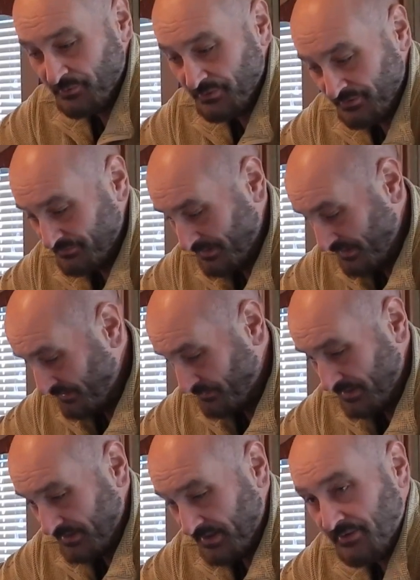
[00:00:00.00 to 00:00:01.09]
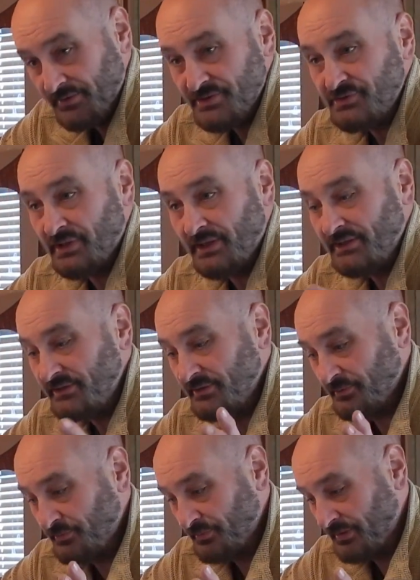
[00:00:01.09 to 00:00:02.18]
we're doing right now is trying
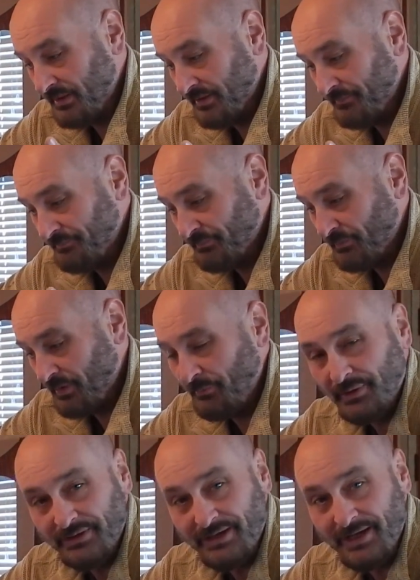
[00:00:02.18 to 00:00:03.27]
to. I went and